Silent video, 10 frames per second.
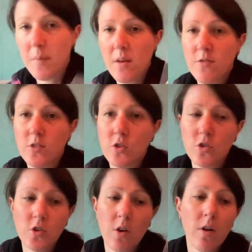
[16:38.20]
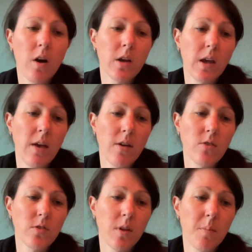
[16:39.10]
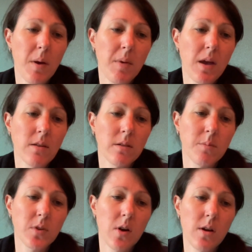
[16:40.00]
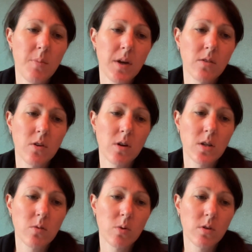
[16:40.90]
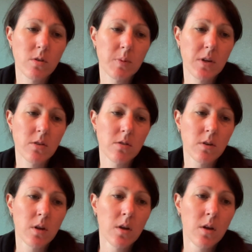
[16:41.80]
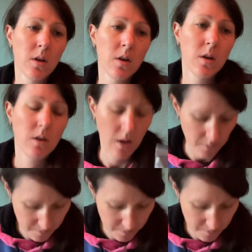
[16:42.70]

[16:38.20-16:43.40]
if it's good to know that I can get those and then maybe get some slightly bigger sized ones, because yeah,